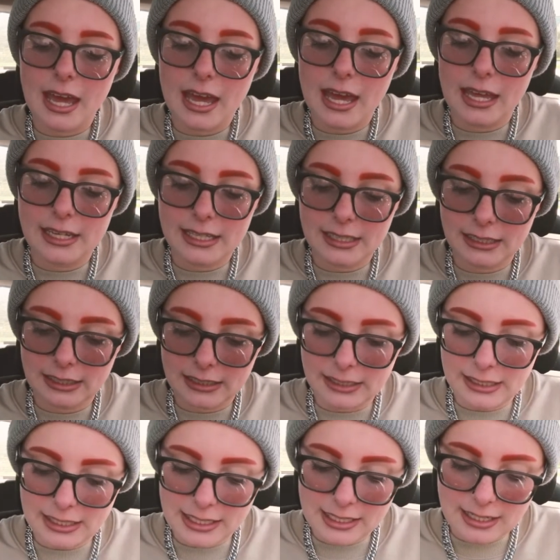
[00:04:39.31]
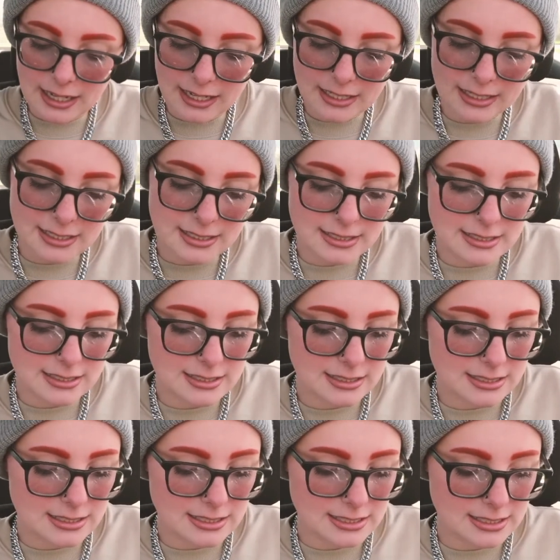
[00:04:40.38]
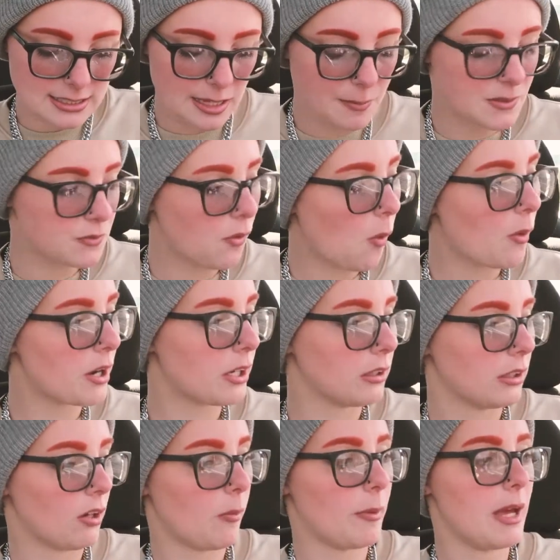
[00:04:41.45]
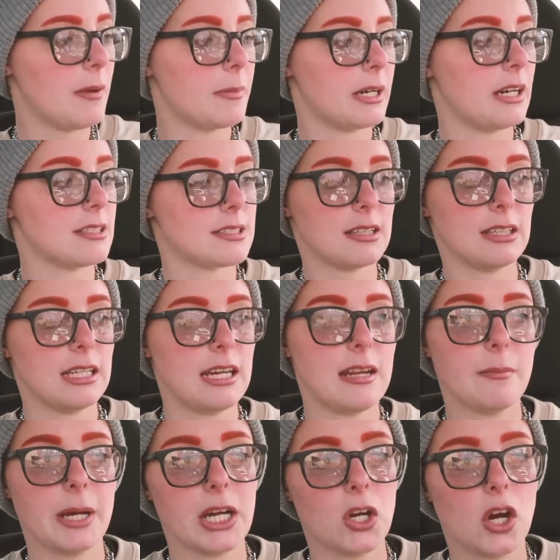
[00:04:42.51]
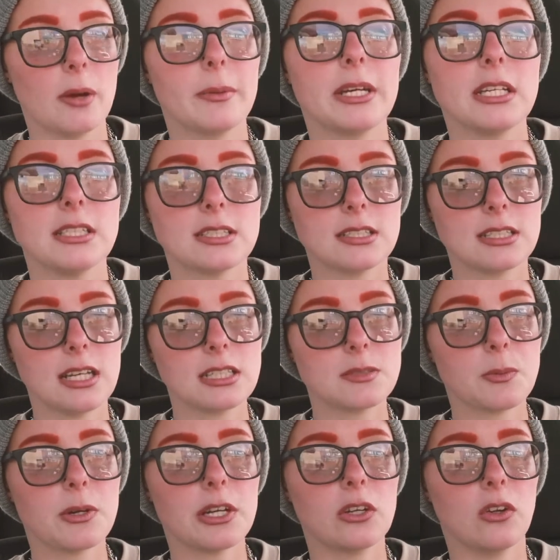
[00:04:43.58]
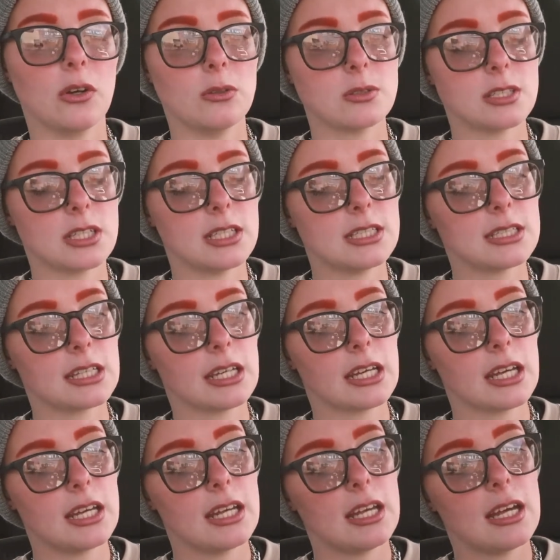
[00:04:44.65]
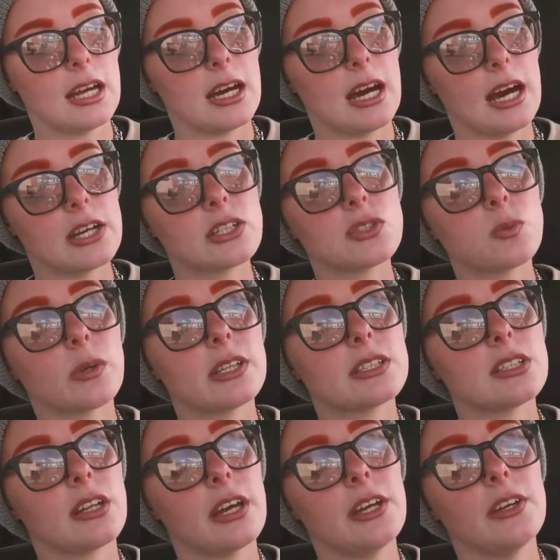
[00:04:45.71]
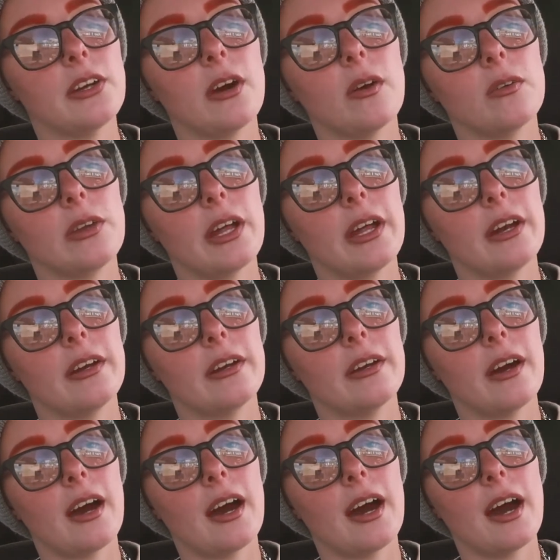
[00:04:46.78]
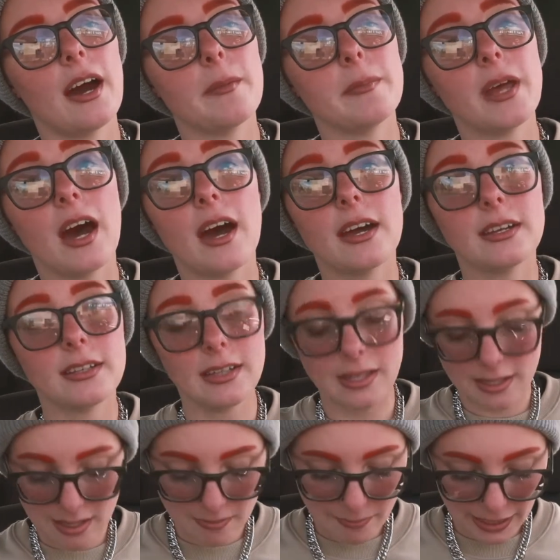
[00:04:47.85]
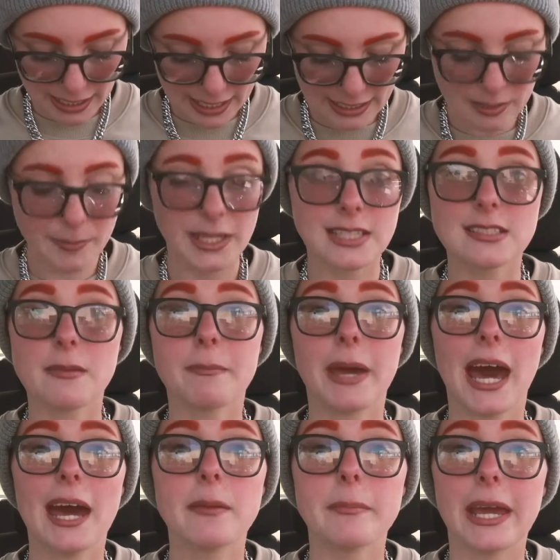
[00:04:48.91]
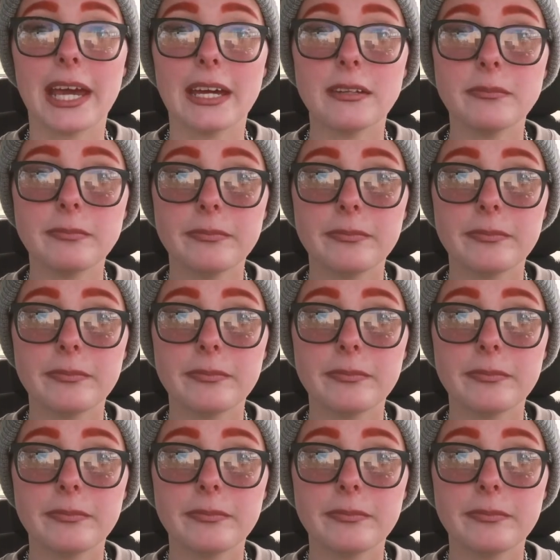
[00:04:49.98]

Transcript: and he kind of steps forward a little bit, but he doesn't lean in my car, but he gets pretty close, and he's like, I just wanted to let you know that I'm not, and by any means, a bad man.